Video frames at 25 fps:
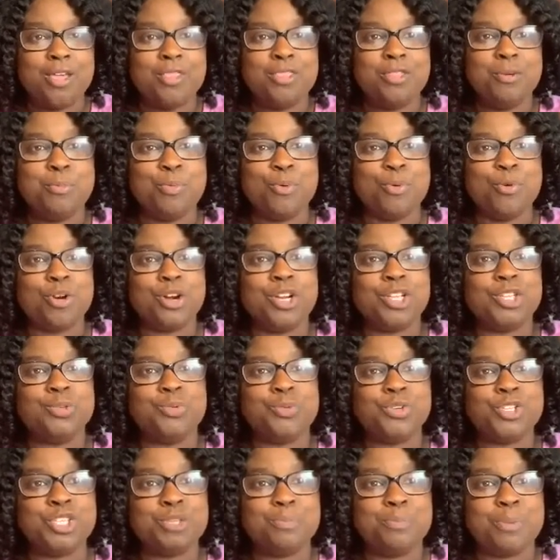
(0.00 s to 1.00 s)
the board is
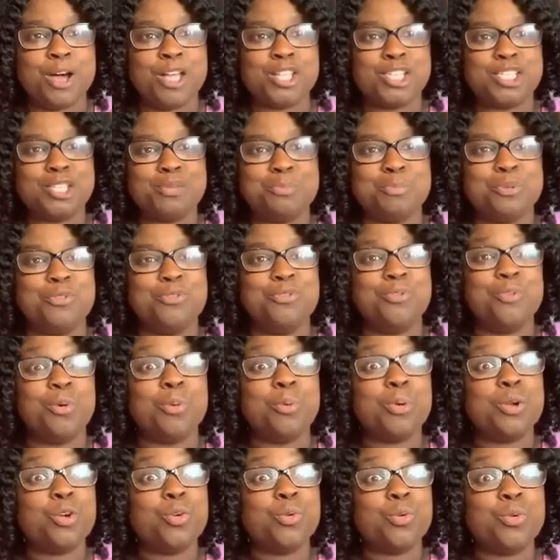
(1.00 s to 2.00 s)
responsible for
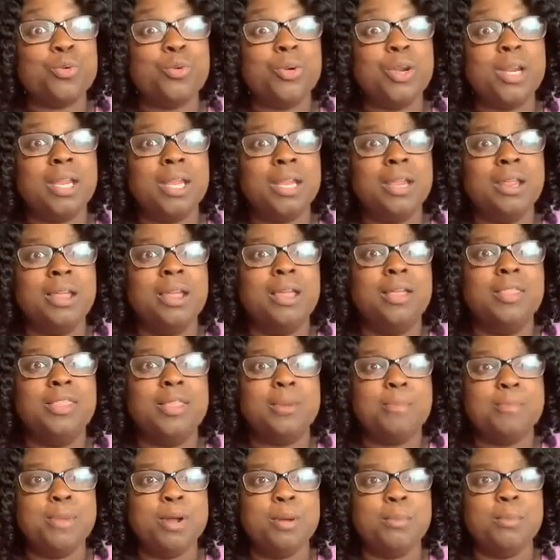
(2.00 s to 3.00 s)
recruiting
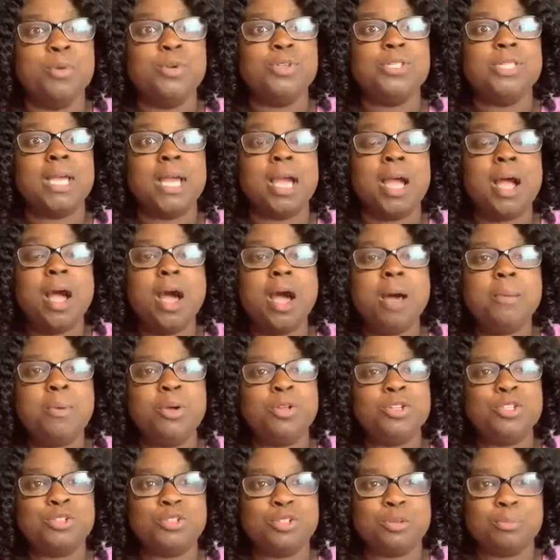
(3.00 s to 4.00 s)
the members that come
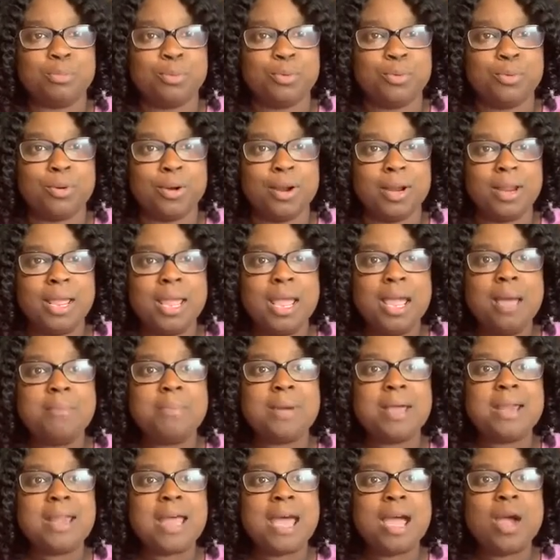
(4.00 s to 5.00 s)
onto the board,
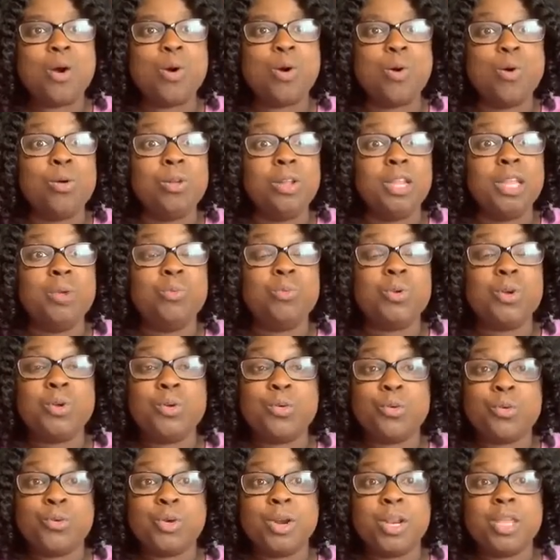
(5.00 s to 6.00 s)
but not only
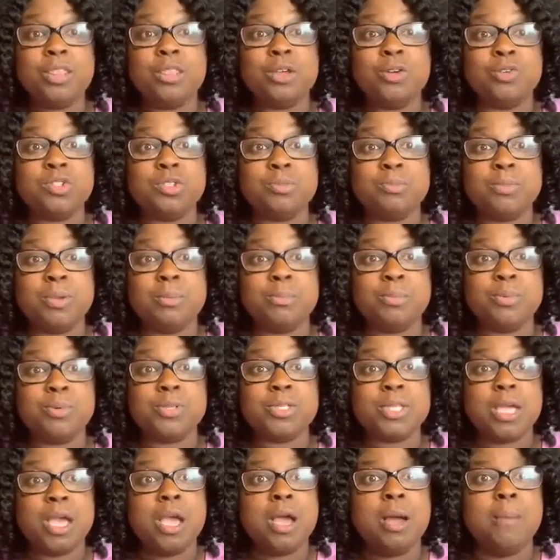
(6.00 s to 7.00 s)
recruiting those
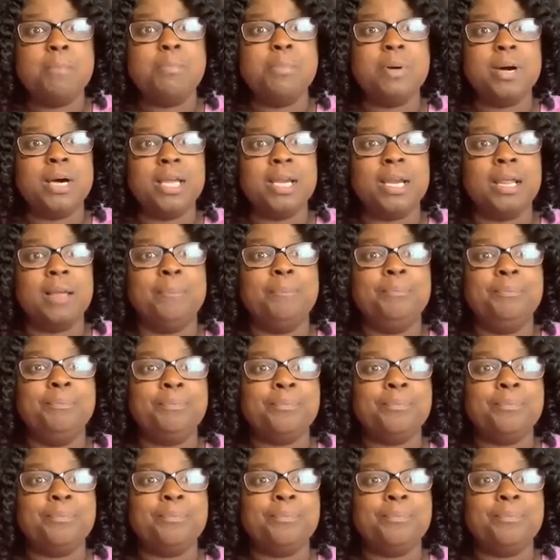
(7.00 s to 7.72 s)
members, but